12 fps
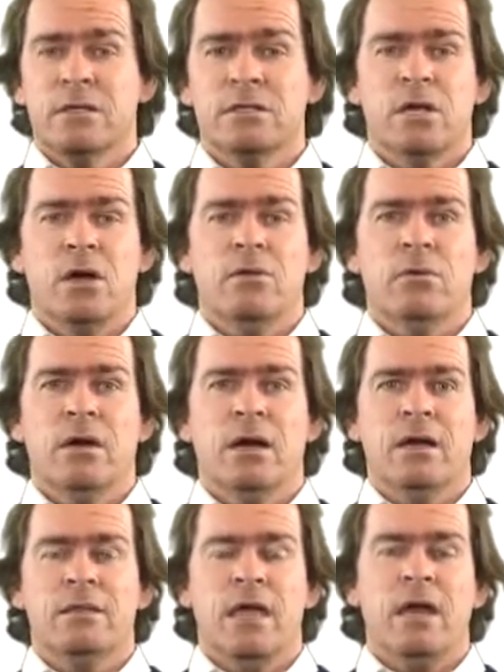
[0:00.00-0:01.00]
So
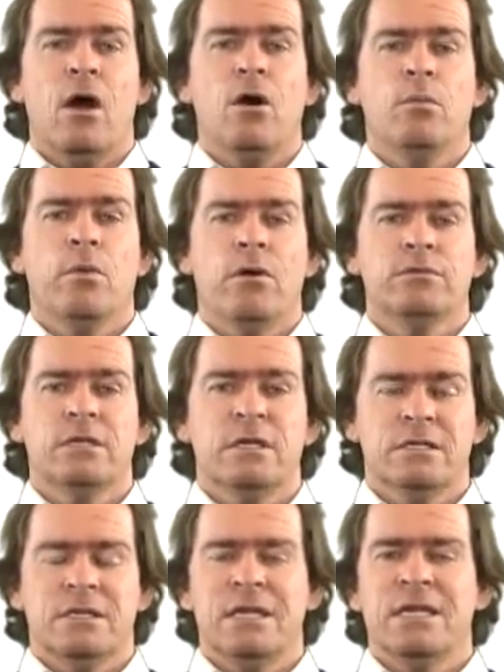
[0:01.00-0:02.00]
that whole
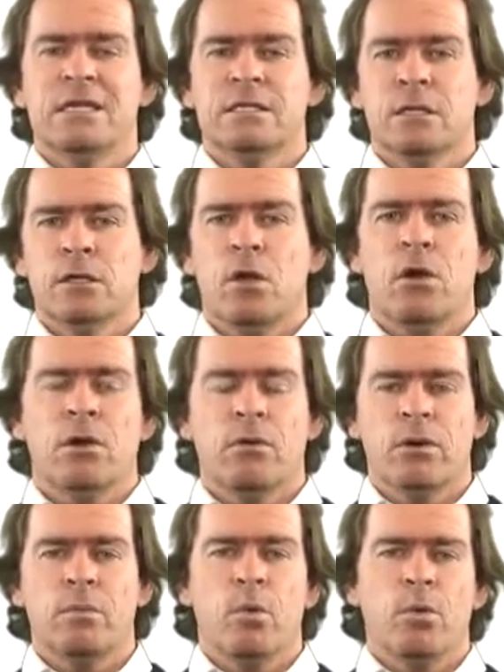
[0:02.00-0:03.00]
process is longer
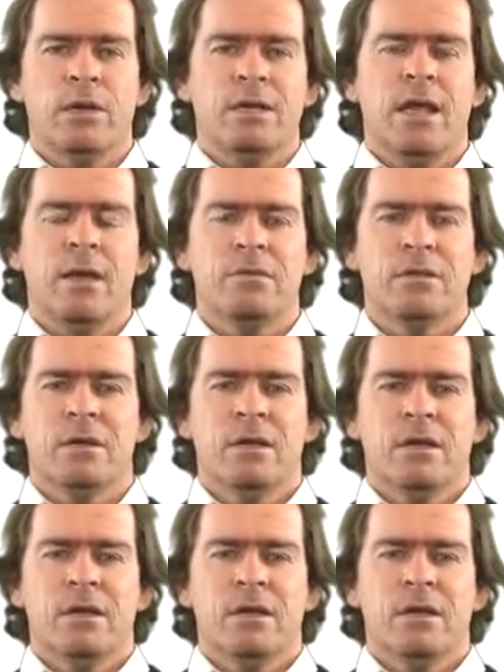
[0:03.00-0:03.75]
and more in depth.